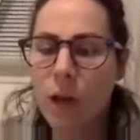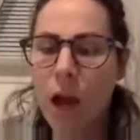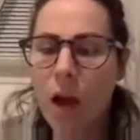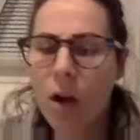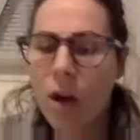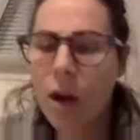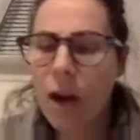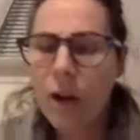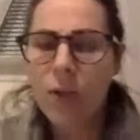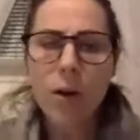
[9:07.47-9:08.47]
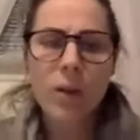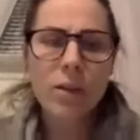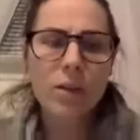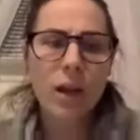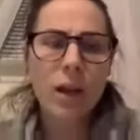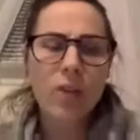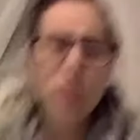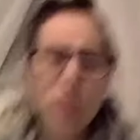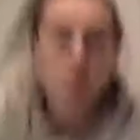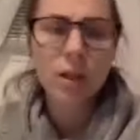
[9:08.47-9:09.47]
Oh, I don't know. I guess
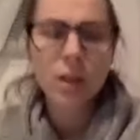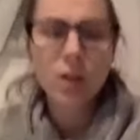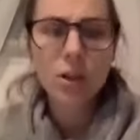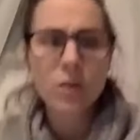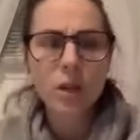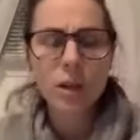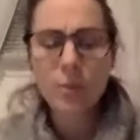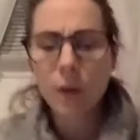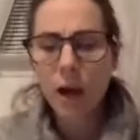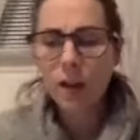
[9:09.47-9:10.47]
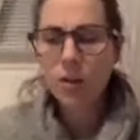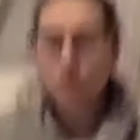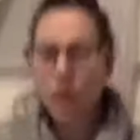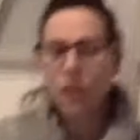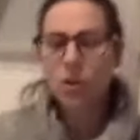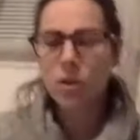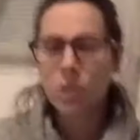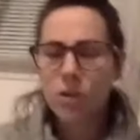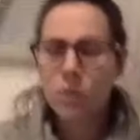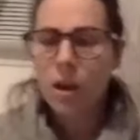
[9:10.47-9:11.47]
she couldn't hear you, Jenny, but I heard you.